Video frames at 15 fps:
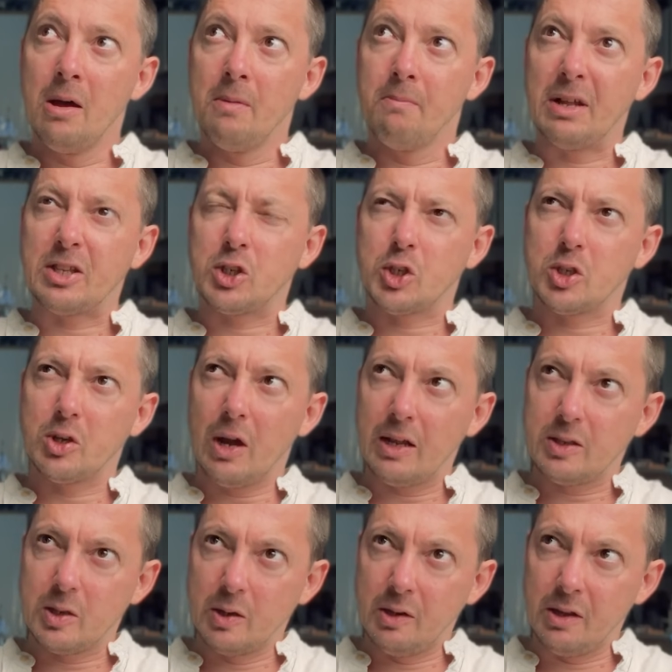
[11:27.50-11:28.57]
But
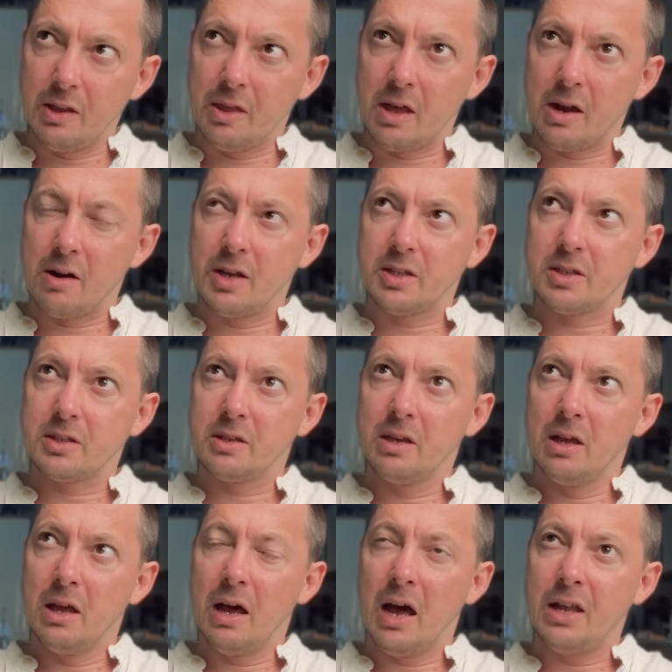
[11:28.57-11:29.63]
certainly there is
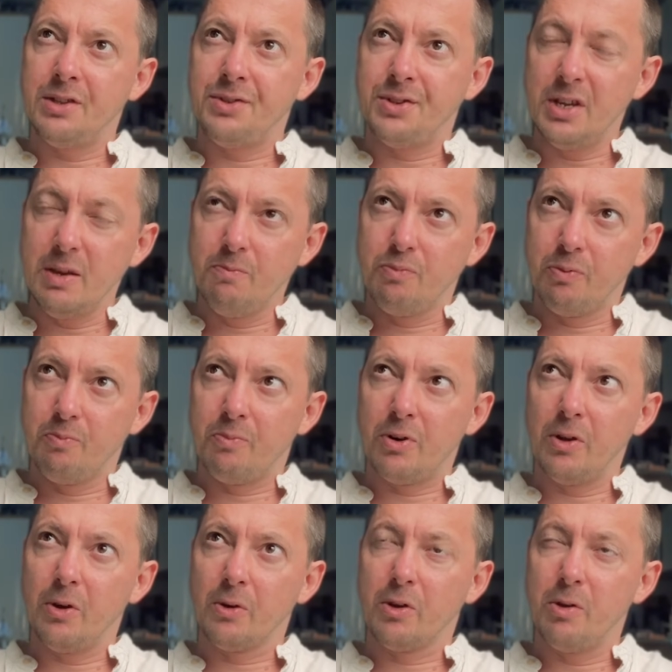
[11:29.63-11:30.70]
a deep
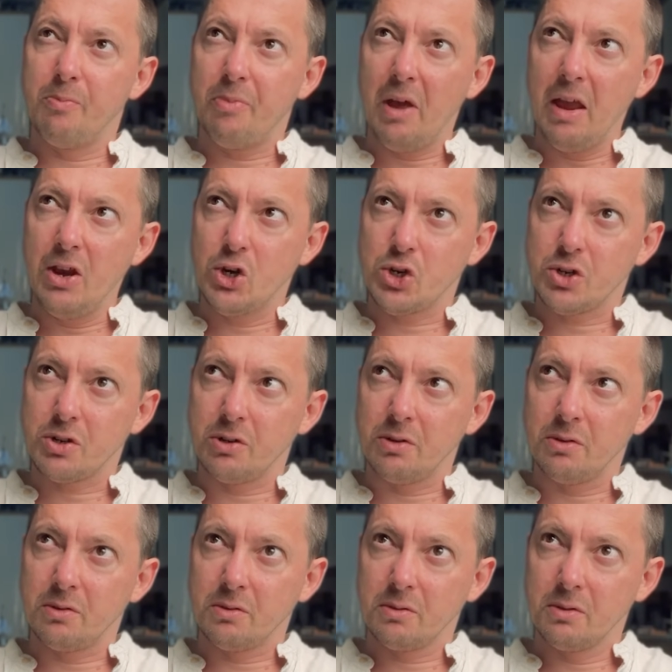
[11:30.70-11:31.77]

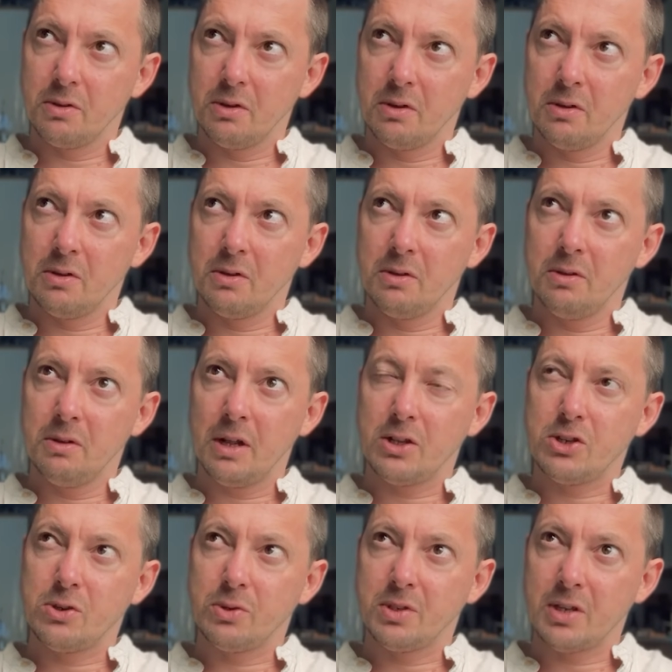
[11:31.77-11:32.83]
preoccupation,
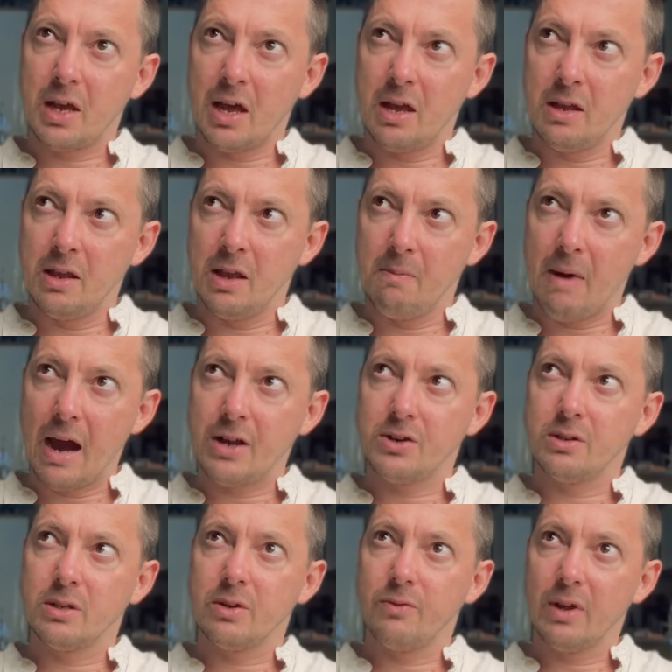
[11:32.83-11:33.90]
that's to say,
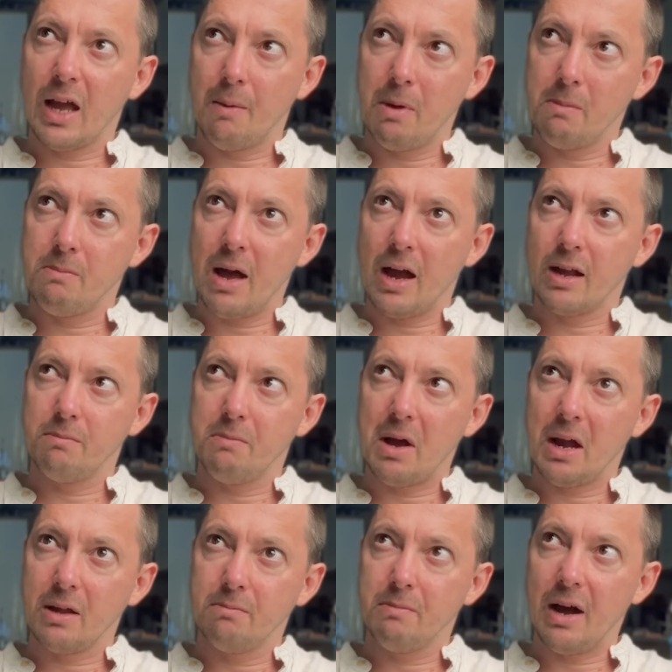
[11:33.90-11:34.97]
imaginatively coming back and
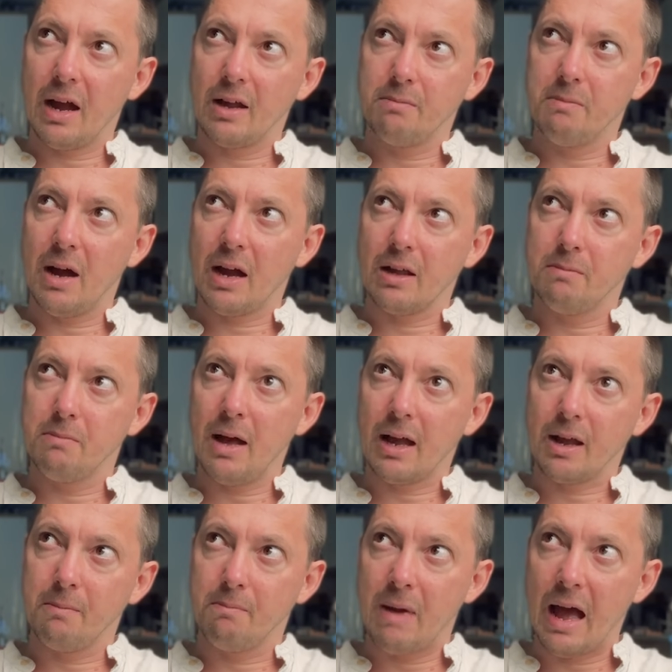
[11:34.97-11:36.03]
back and back and back and
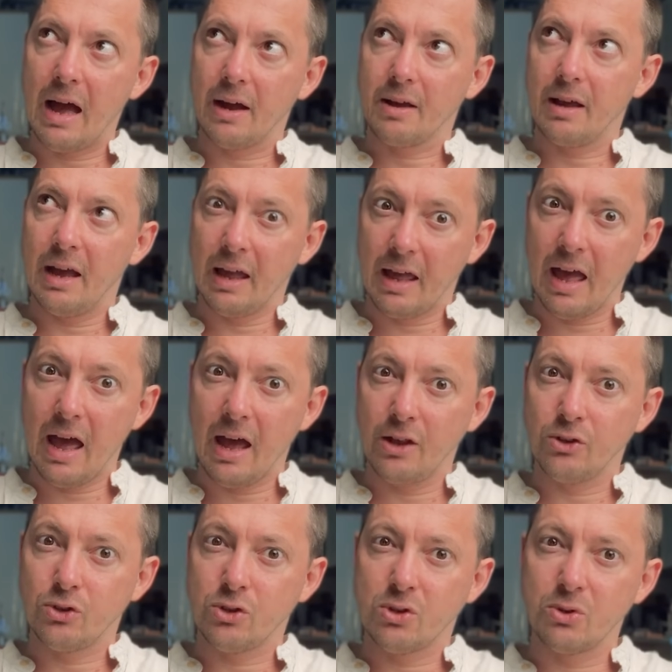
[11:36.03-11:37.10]
back and back
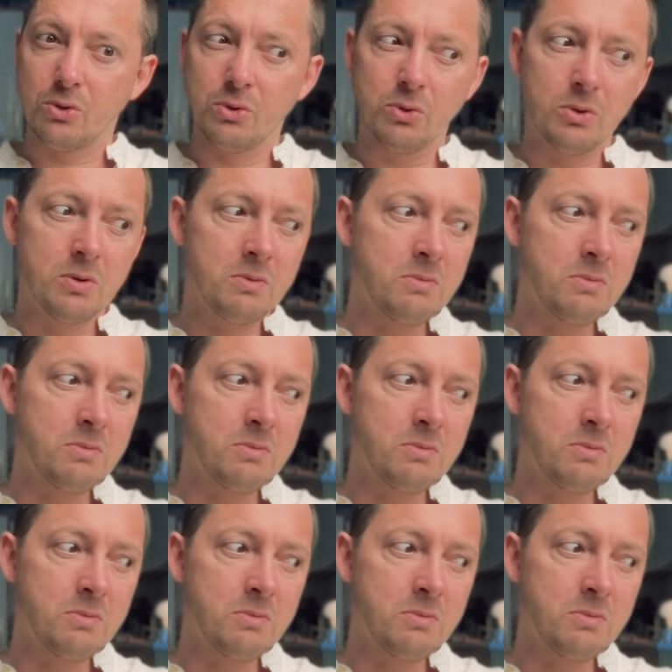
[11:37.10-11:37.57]
again to